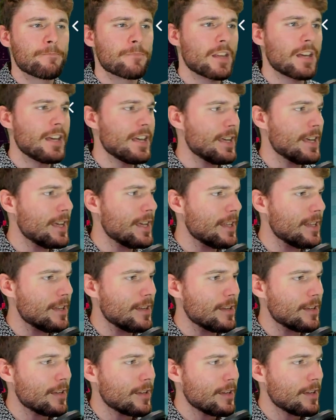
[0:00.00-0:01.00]

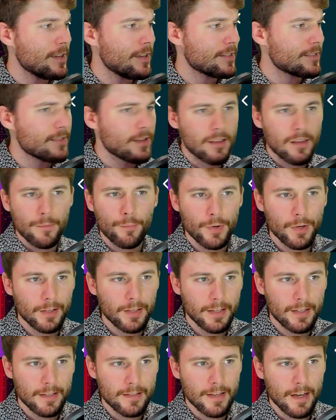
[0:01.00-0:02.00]
in, it's not the
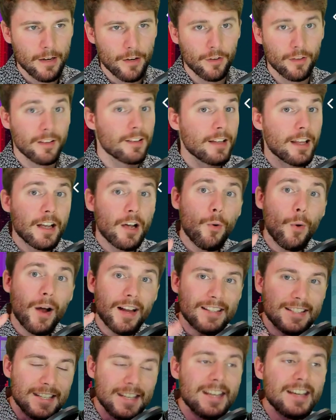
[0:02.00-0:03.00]
BRICKLINK Designer, the LEGO
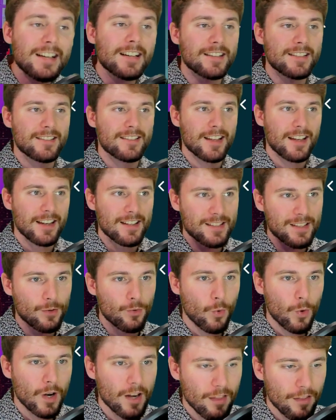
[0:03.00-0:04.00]
Ideas that is
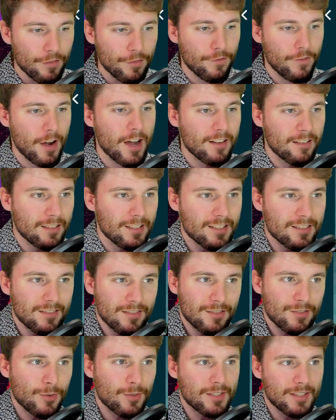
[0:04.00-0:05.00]
in one of the finalists,
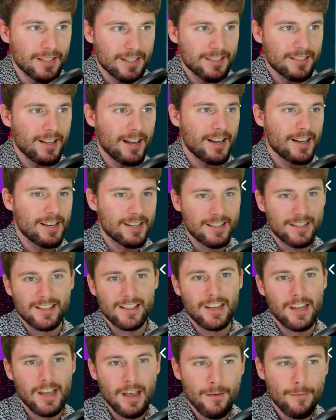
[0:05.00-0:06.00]
so it's exciting to
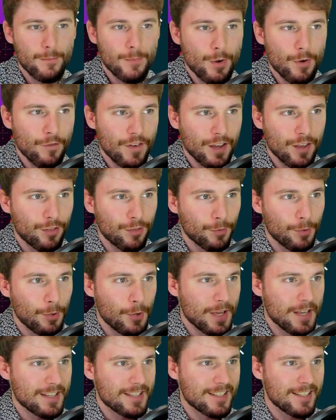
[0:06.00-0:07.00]
see him moving through
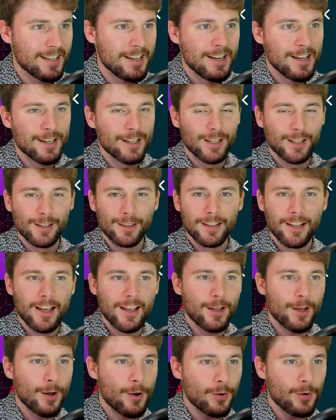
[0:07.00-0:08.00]
his
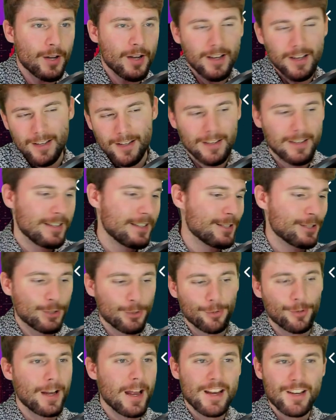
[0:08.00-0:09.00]
LEGO
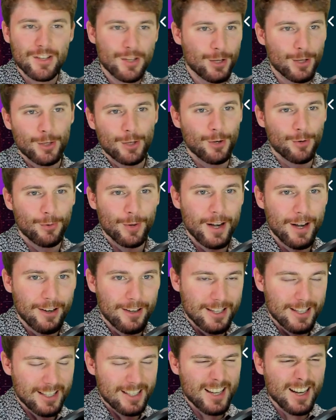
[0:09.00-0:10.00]
creation career,
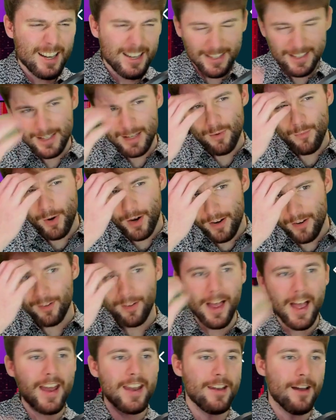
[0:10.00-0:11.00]
and excited to see where
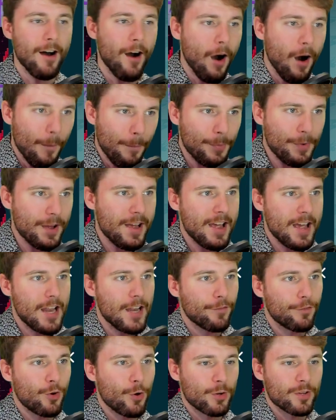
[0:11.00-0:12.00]
it'll end up. And
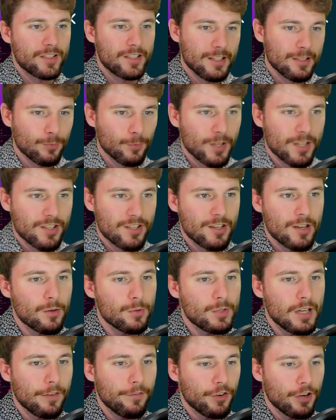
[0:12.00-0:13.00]
of course, this one is no
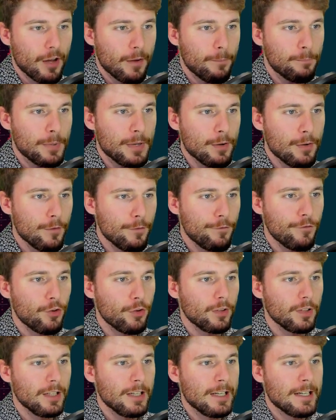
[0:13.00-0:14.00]
different. A
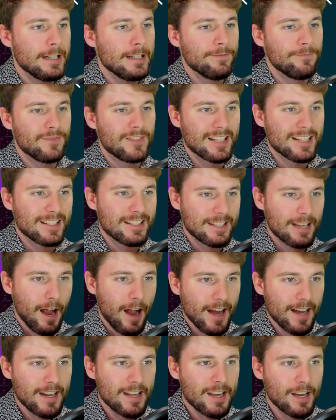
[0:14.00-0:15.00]
beautiful
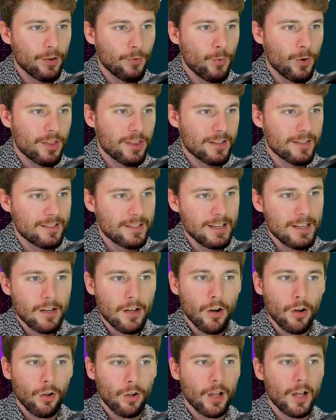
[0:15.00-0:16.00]
design here with the
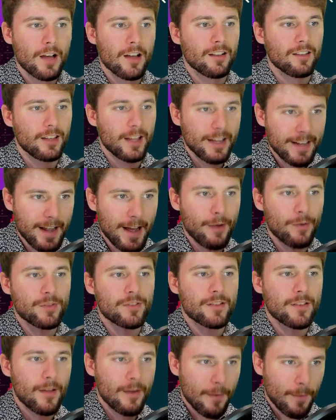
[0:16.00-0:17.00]
SEAGULL
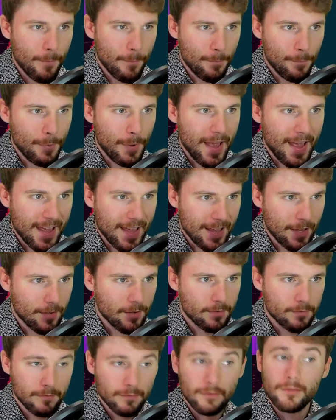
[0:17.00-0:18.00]
Lighthouse Bay.
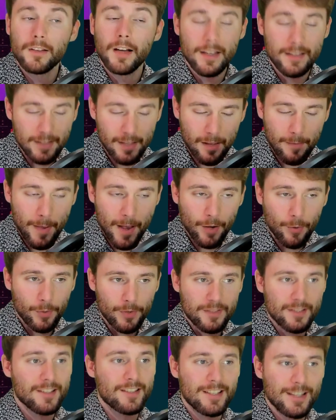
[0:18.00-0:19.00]
I said that
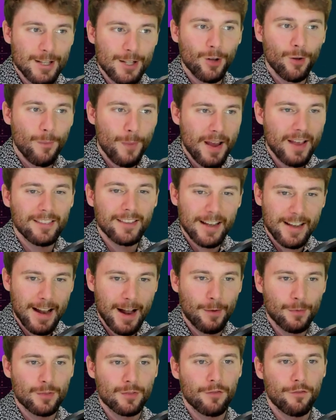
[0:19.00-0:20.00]
backwards. The SEAGULL Bay
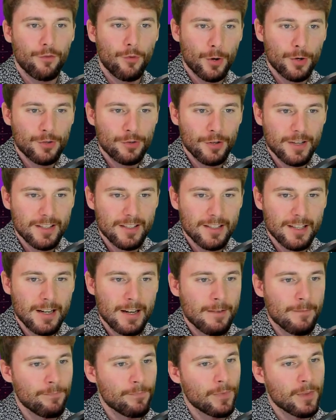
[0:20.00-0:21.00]
Lighthouse Fortress.
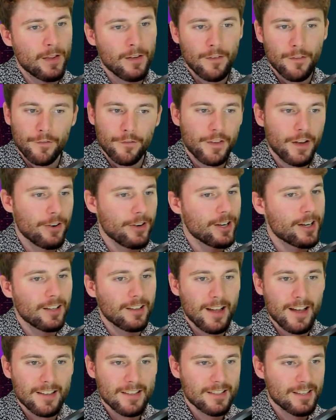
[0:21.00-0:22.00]
Very
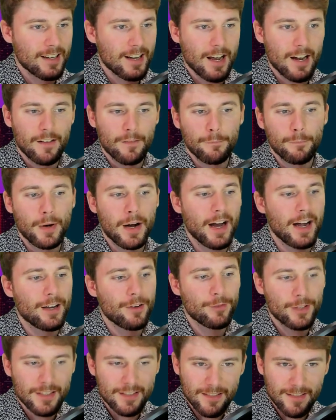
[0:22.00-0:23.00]
classic kind of
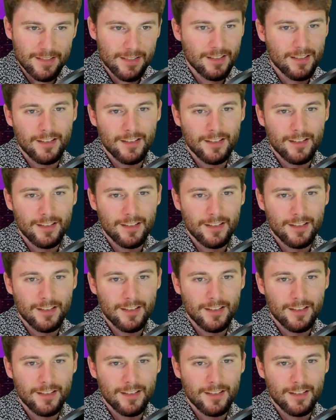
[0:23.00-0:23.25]
pirates